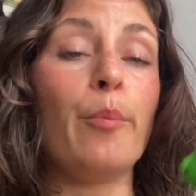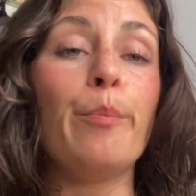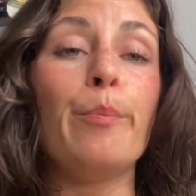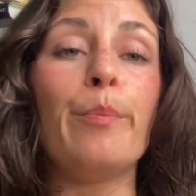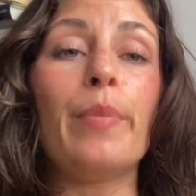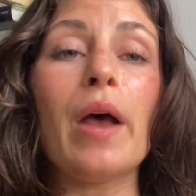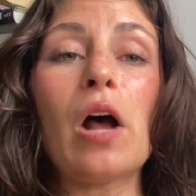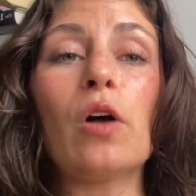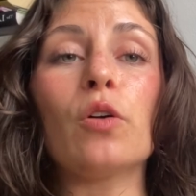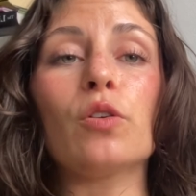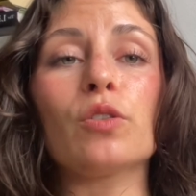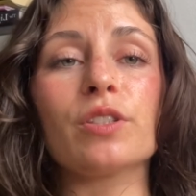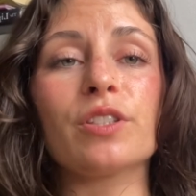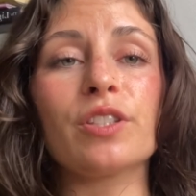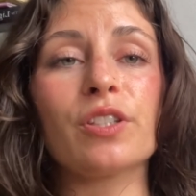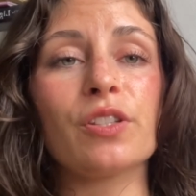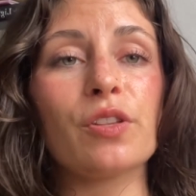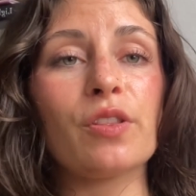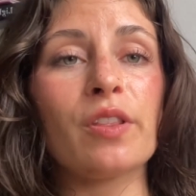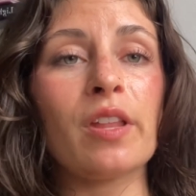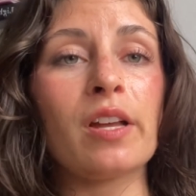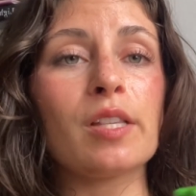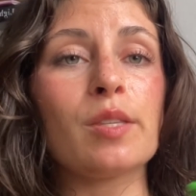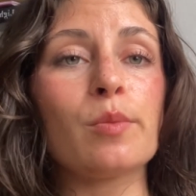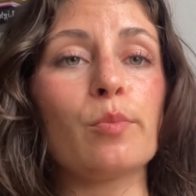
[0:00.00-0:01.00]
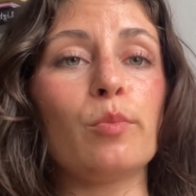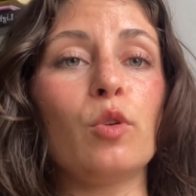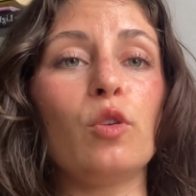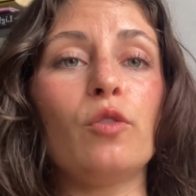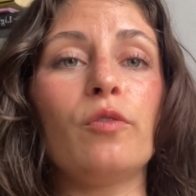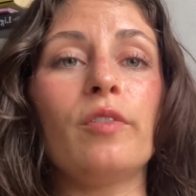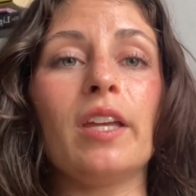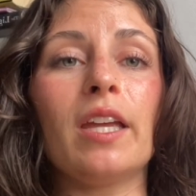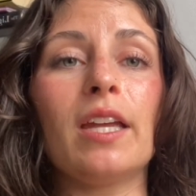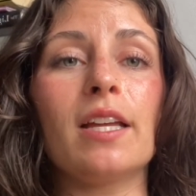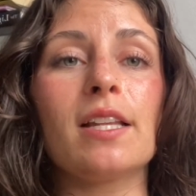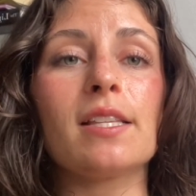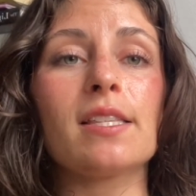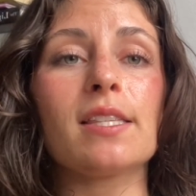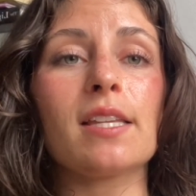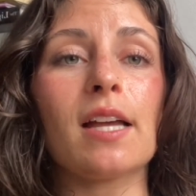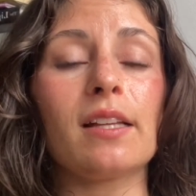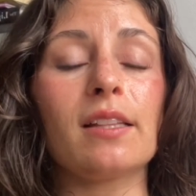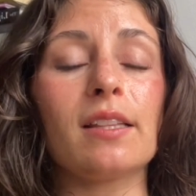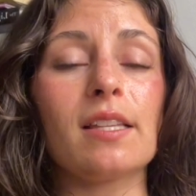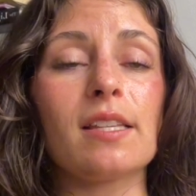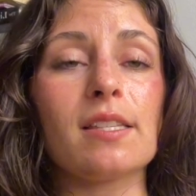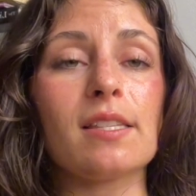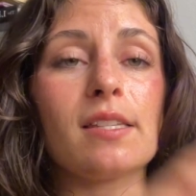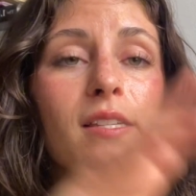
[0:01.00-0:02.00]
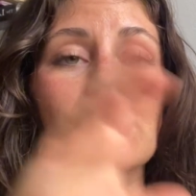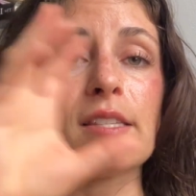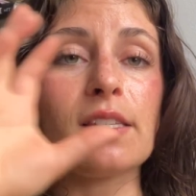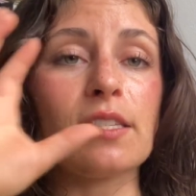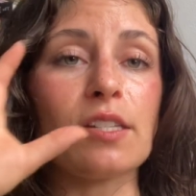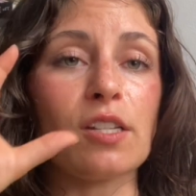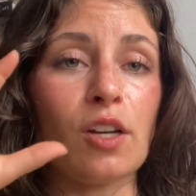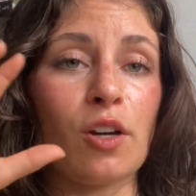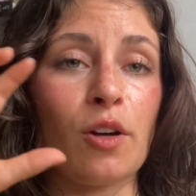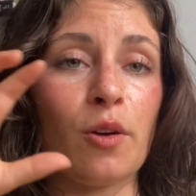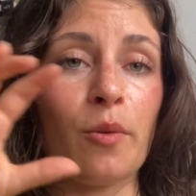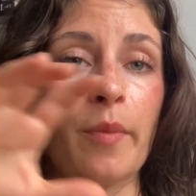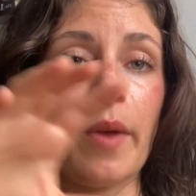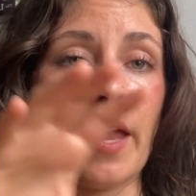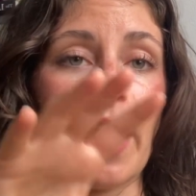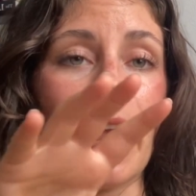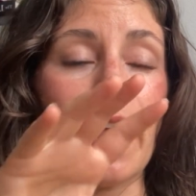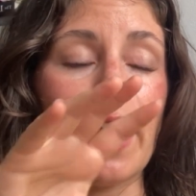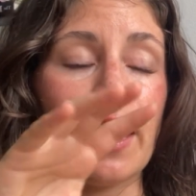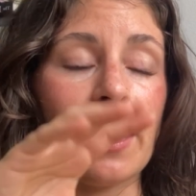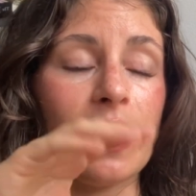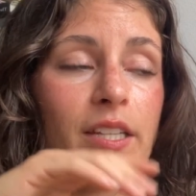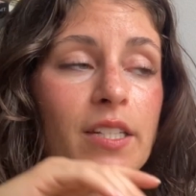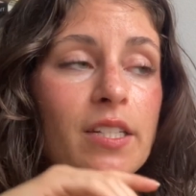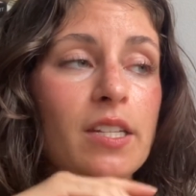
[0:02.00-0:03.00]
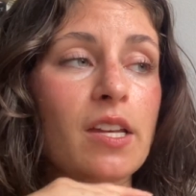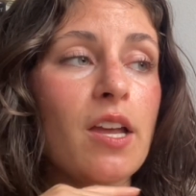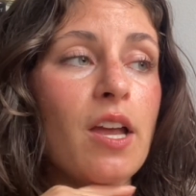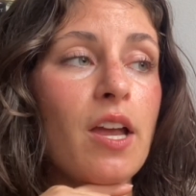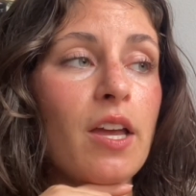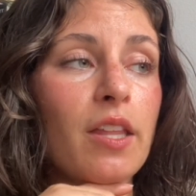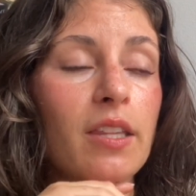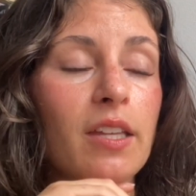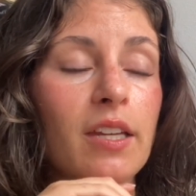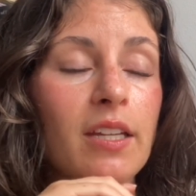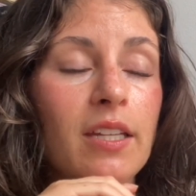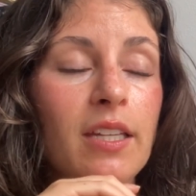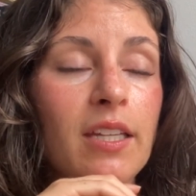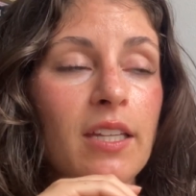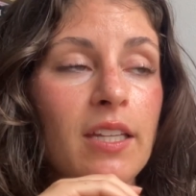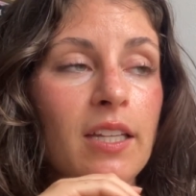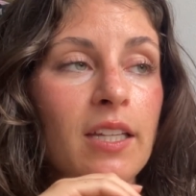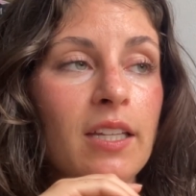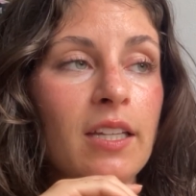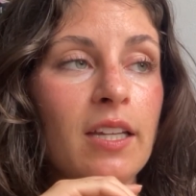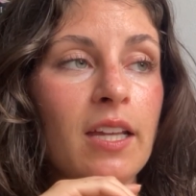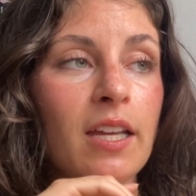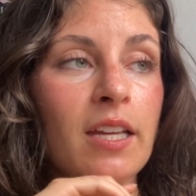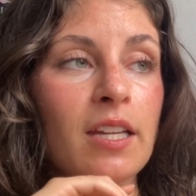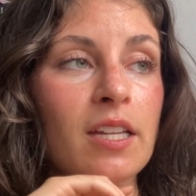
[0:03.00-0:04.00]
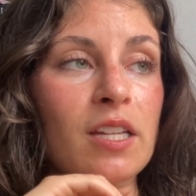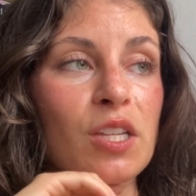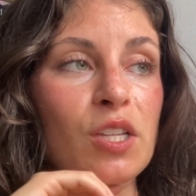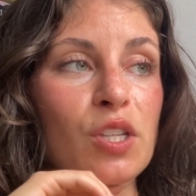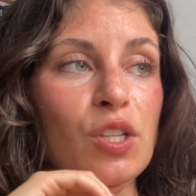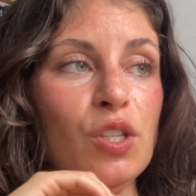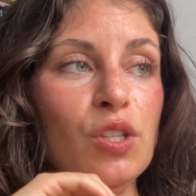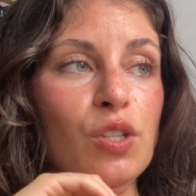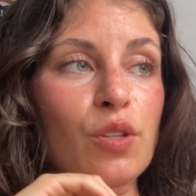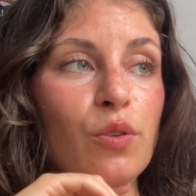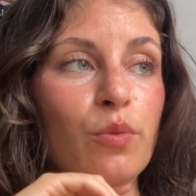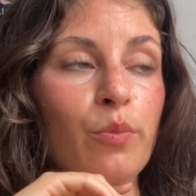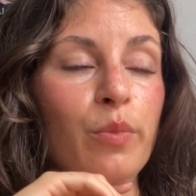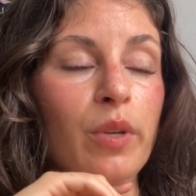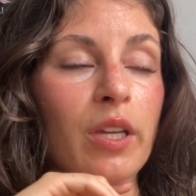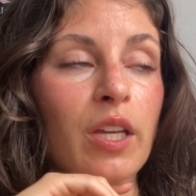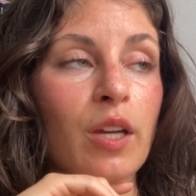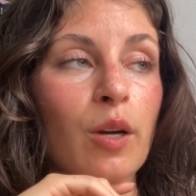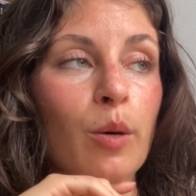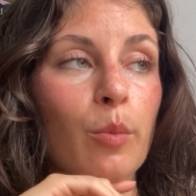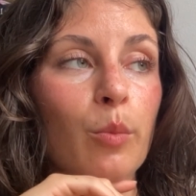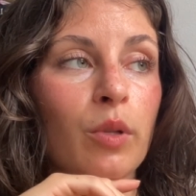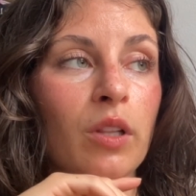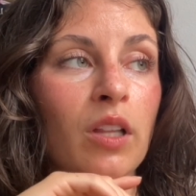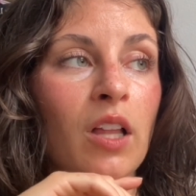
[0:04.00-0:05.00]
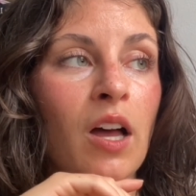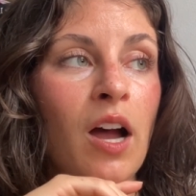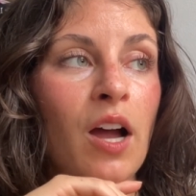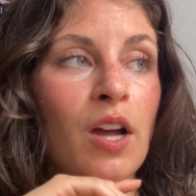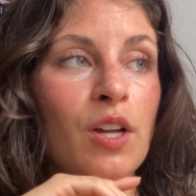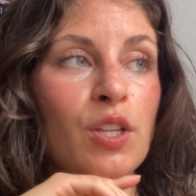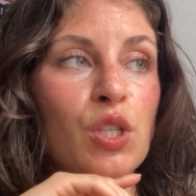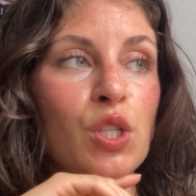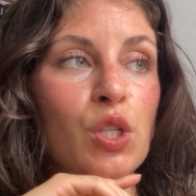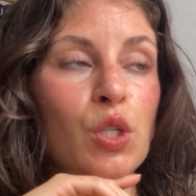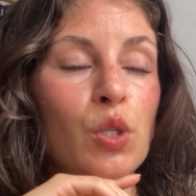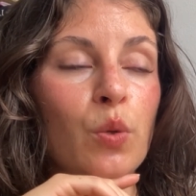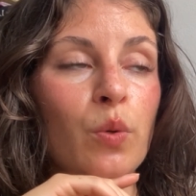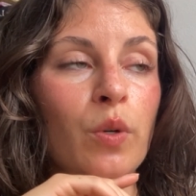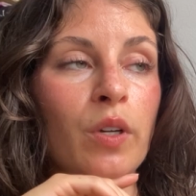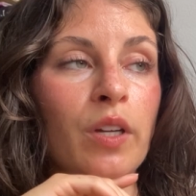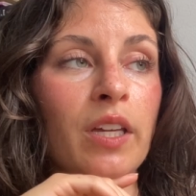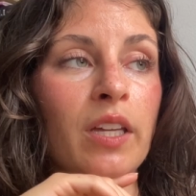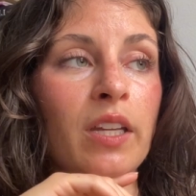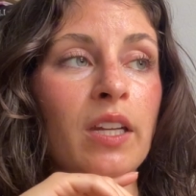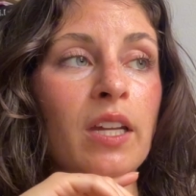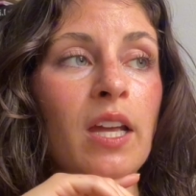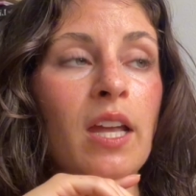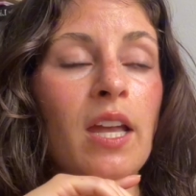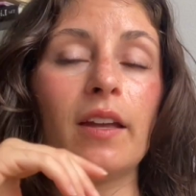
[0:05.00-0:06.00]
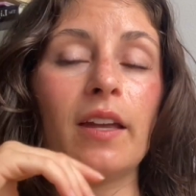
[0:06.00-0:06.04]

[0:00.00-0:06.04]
belt that's moving inside the system, and the heat is being applied to it.